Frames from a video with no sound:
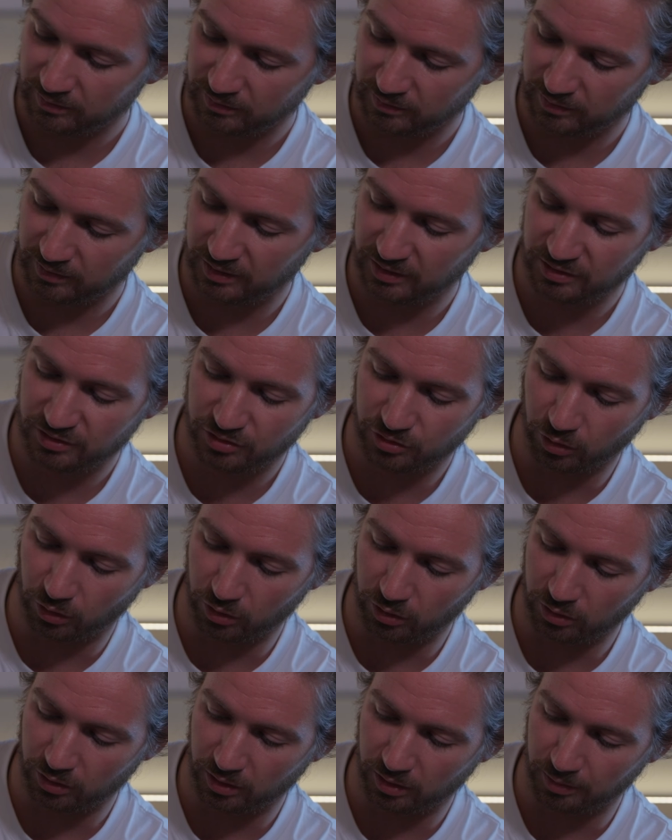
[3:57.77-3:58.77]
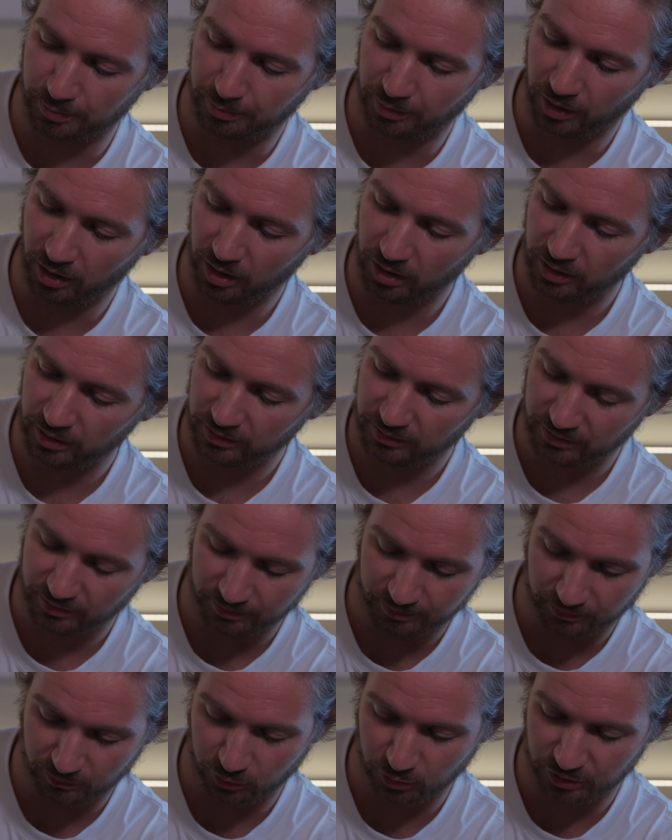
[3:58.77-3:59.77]
this tore apart,
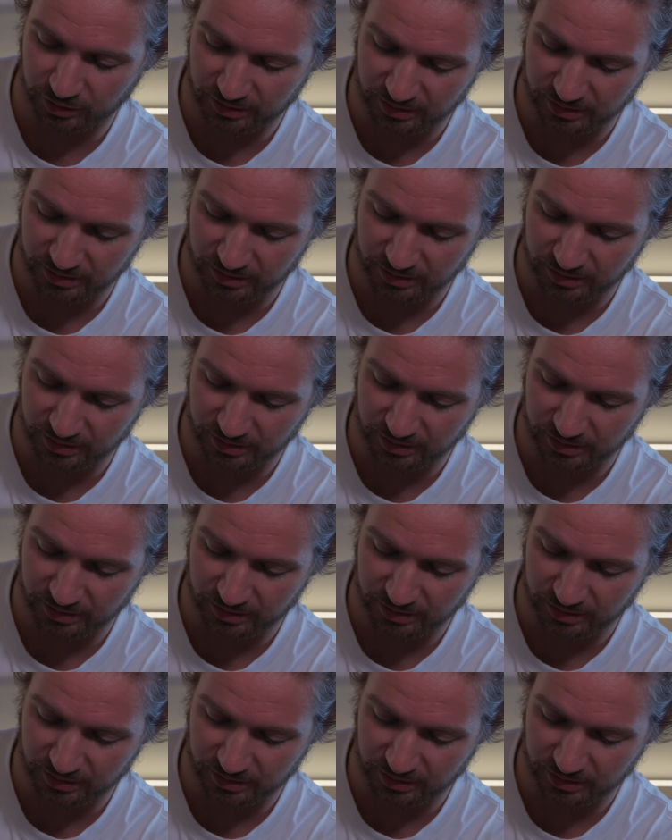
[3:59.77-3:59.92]
which